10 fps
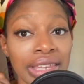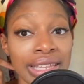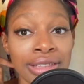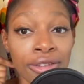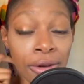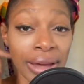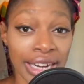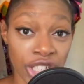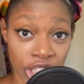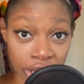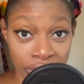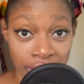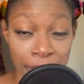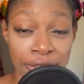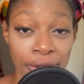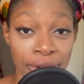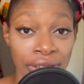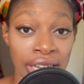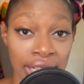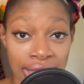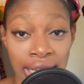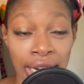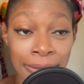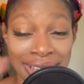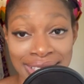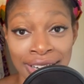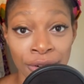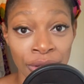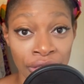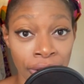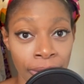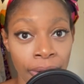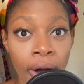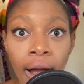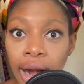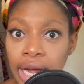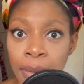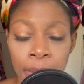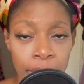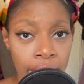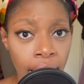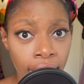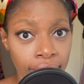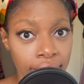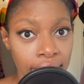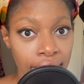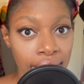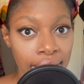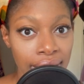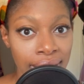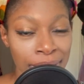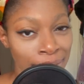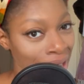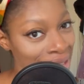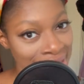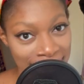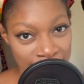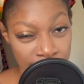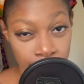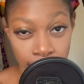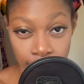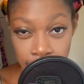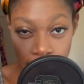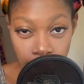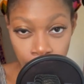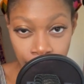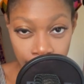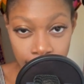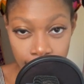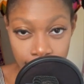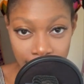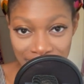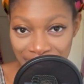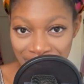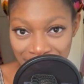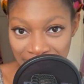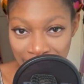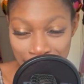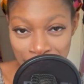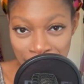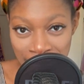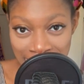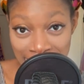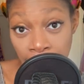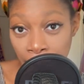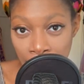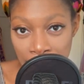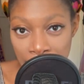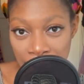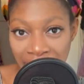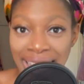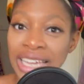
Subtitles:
Go ahead and share this episode if anything in it resonated with you, or comment below. Be blessed. Stay weird. Happy Juneteenth. Bye.